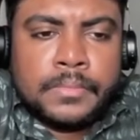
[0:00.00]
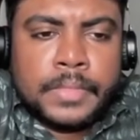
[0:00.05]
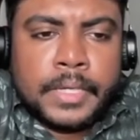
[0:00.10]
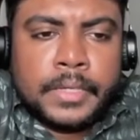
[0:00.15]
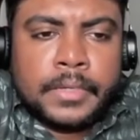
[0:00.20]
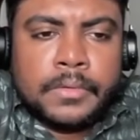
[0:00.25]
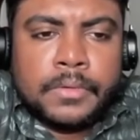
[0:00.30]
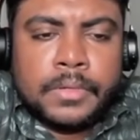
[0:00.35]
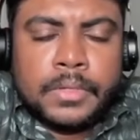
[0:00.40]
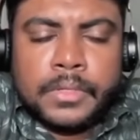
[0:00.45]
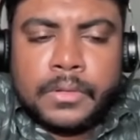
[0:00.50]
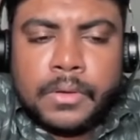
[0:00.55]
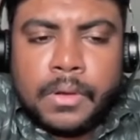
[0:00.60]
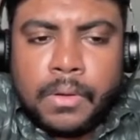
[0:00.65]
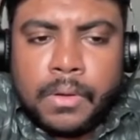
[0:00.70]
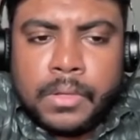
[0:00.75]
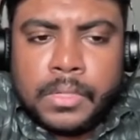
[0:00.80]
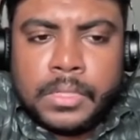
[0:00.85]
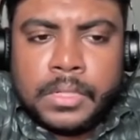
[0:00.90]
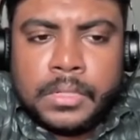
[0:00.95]
Like your
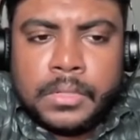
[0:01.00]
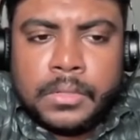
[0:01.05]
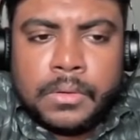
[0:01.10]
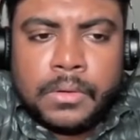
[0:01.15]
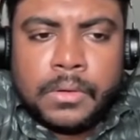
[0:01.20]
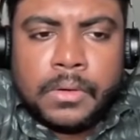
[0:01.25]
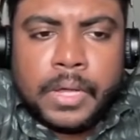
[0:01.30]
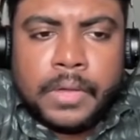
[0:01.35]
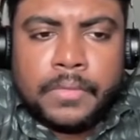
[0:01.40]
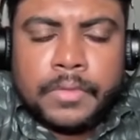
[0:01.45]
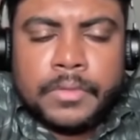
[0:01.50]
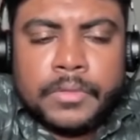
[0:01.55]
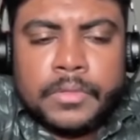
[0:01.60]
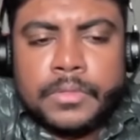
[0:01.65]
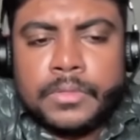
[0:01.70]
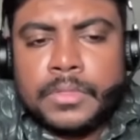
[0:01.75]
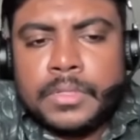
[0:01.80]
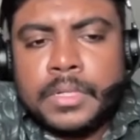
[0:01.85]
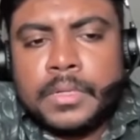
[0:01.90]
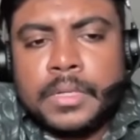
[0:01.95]
local, or have you
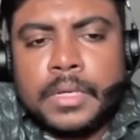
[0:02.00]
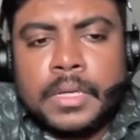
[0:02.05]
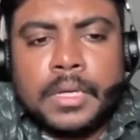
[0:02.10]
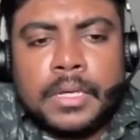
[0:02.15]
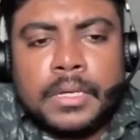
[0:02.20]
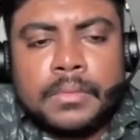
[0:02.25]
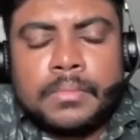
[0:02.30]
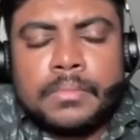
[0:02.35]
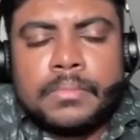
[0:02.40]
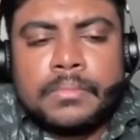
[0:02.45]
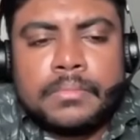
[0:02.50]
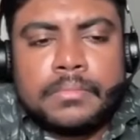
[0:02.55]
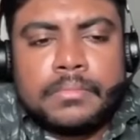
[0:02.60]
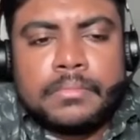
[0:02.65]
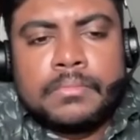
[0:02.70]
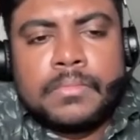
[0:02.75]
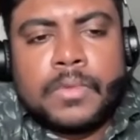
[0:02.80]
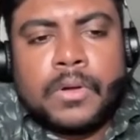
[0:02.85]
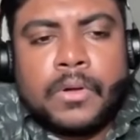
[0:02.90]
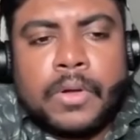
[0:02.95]
used
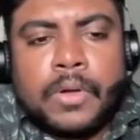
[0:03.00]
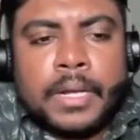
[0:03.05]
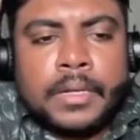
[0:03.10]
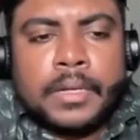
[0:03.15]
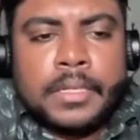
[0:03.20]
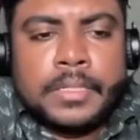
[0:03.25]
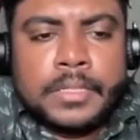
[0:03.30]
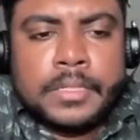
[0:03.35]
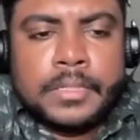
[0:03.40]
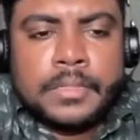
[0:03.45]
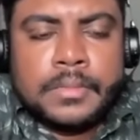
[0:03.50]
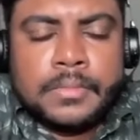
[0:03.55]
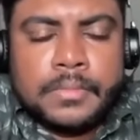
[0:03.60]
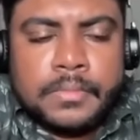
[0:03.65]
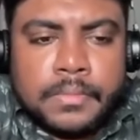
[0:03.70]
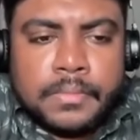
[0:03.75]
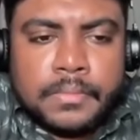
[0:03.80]
Mongo Atlas?